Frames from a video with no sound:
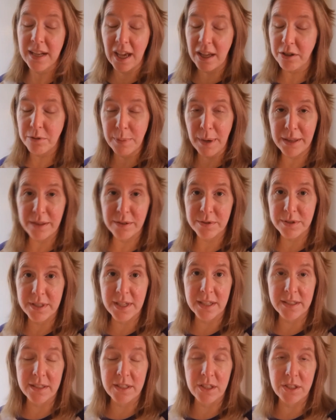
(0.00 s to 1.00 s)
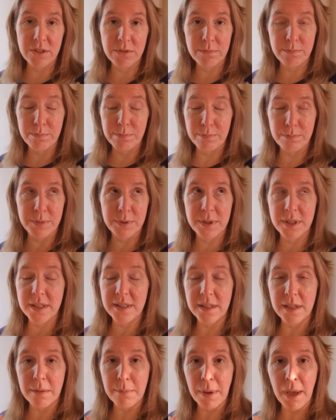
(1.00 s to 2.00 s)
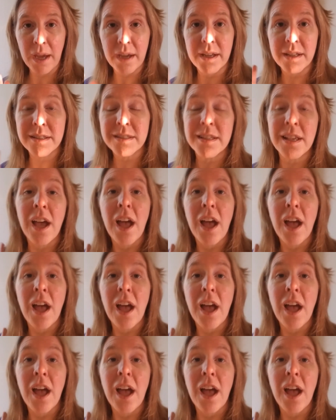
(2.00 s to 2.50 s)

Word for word: I don't buy those nasty seasoning packets.